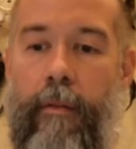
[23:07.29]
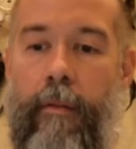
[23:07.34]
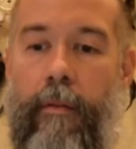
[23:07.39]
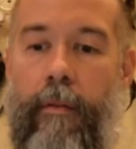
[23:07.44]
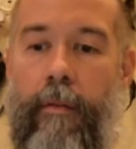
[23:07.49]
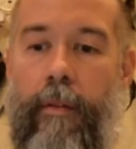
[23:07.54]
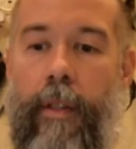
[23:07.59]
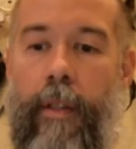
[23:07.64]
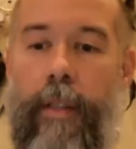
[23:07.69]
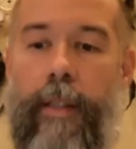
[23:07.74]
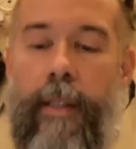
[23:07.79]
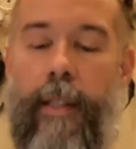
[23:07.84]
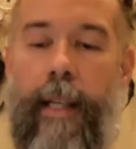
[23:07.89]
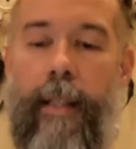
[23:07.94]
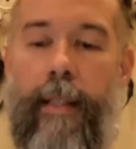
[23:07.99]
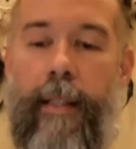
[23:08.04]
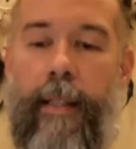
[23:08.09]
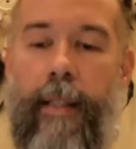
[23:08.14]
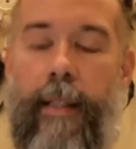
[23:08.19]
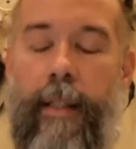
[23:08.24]

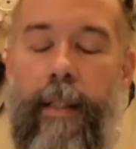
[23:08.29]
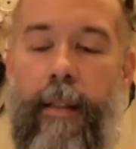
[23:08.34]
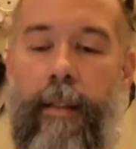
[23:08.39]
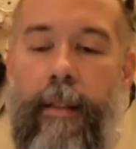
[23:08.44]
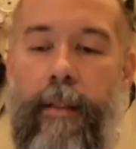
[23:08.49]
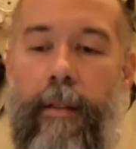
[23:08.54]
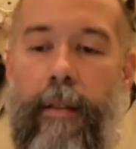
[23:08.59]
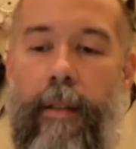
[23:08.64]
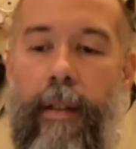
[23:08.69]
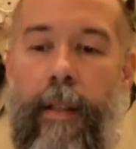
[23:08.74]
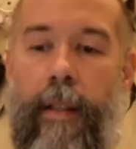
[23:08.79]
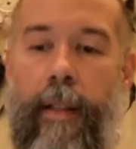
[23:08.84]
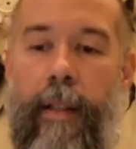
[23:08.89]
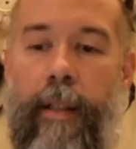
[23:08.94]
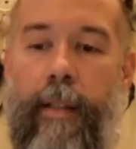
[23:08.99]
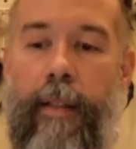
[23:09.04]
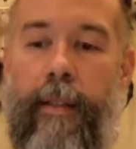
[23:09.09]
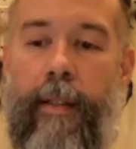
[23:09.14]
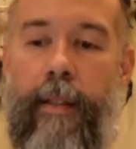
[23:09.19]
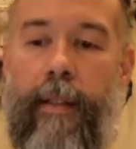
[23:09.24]
contented and
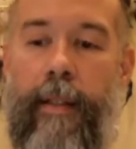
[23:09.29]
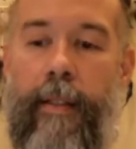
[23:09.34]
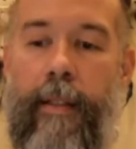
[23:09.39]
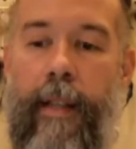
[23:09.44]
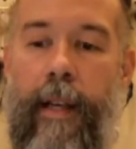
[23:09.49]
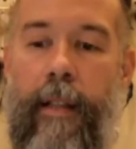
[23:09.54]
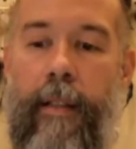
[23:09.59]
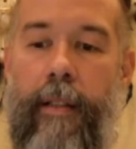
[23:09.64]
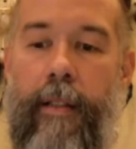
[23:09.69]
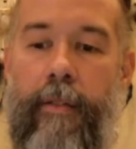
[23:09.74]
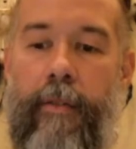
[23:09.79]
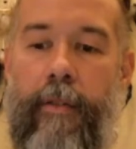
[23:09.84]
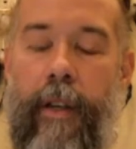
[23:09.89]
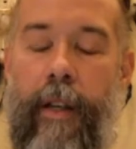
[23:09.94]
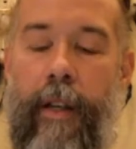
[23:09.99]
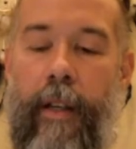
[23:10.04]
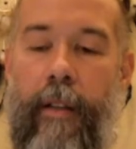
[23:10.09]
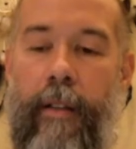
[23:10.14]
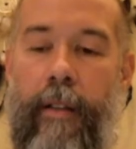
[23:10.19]
easily satisfied,